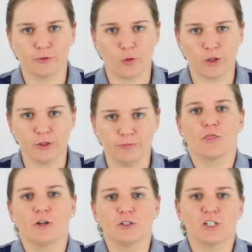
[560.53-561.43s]
for you.
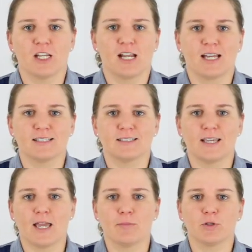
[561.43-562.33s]
Thursday night's
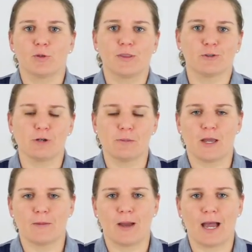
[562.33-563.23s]
game between the Green
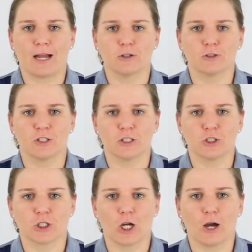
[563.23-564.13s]
Bay Packers and the
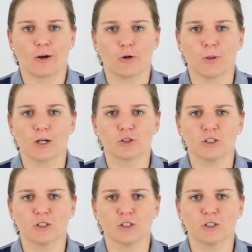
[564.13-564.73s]
Chicago Bears